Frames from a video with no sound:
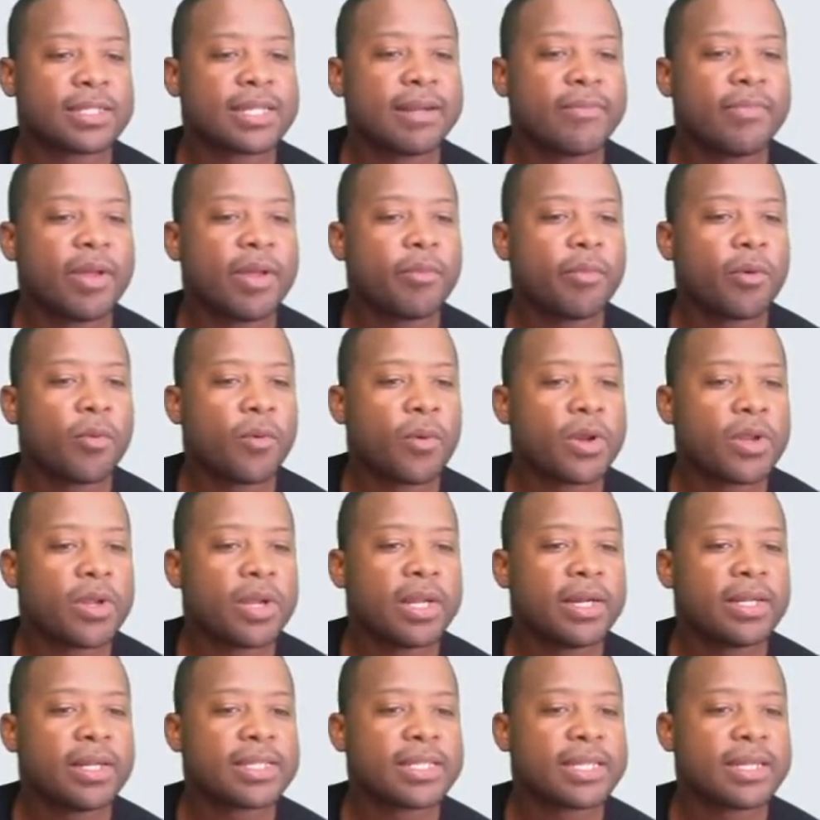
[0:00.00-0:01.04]
Step number one,
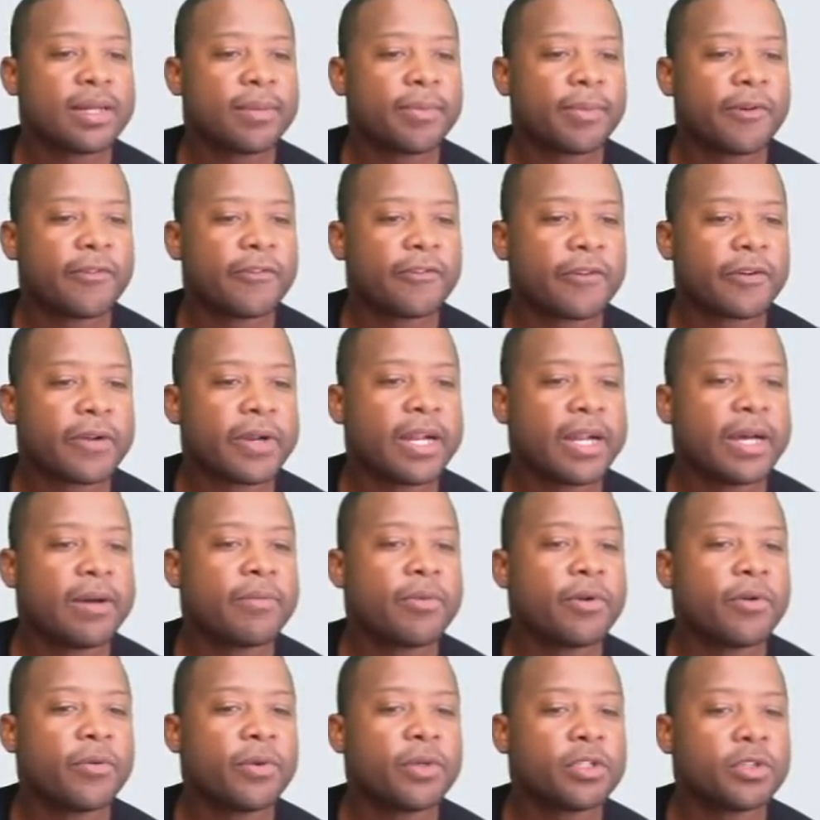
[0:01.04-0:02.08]
you're gonna set up a phone
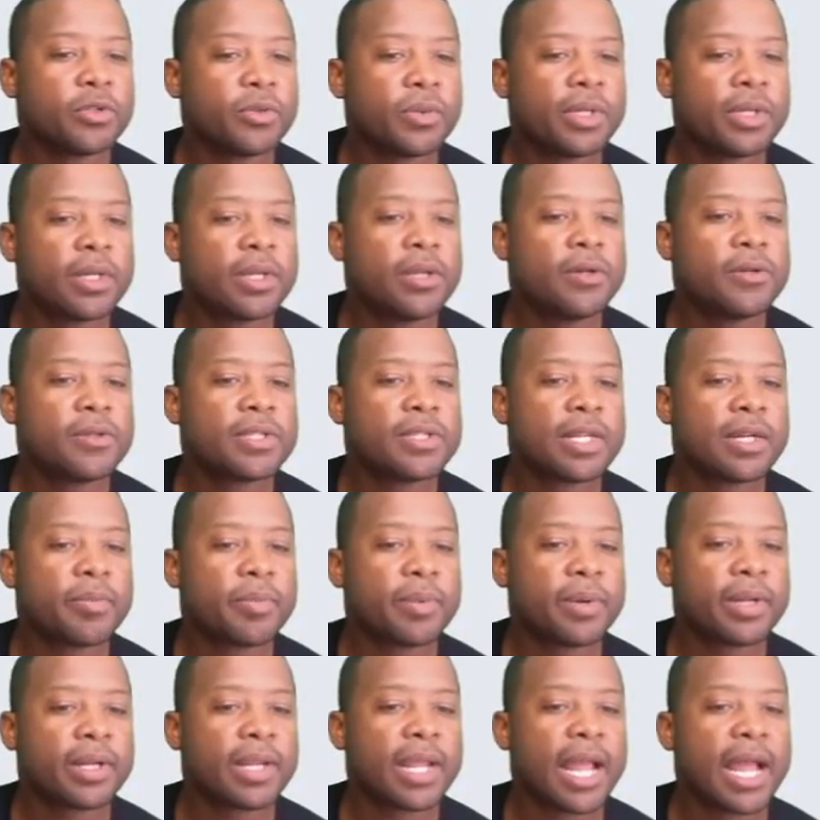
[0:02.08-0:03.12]
number with Twilio, set
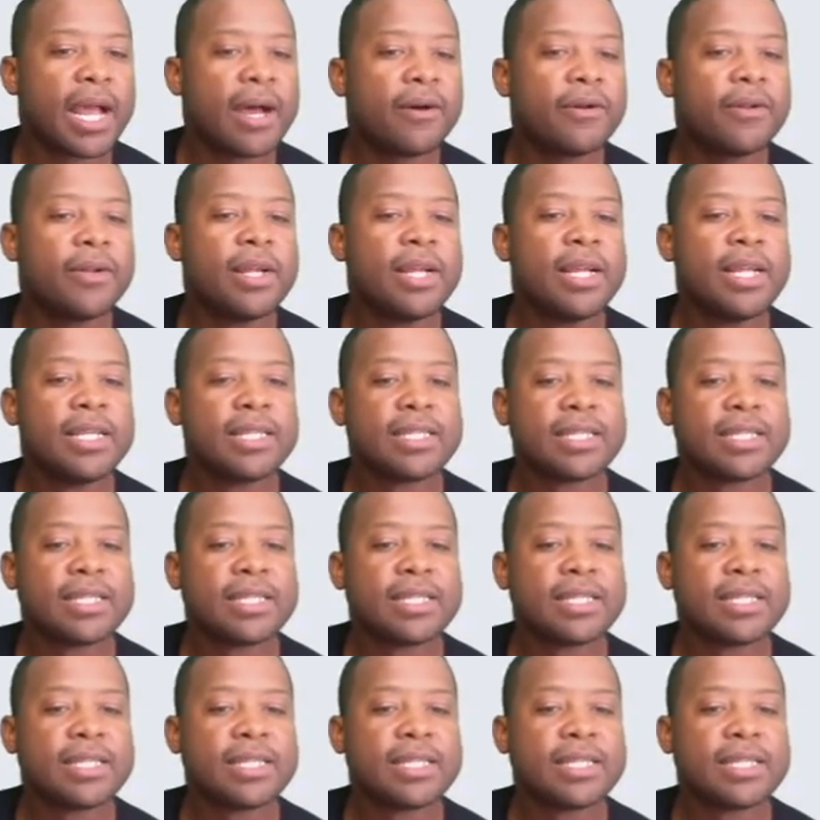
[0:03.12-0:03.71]
up an account,